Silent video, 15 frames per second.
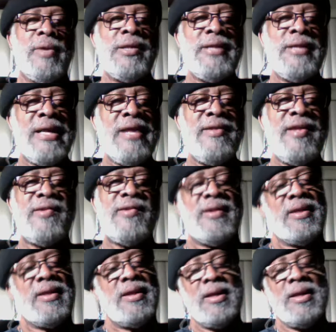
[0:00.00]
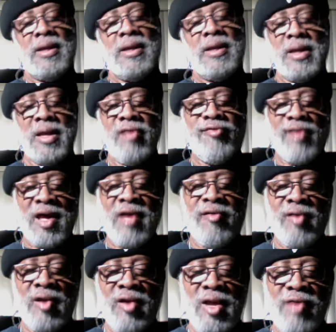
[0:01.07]
is this.
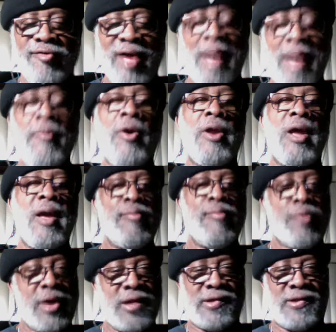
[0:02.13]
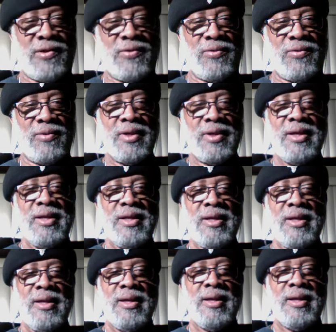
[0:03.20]
If I'm going to embrace you,
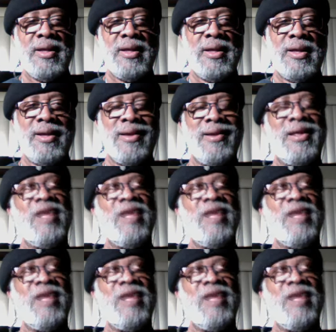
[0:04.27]
if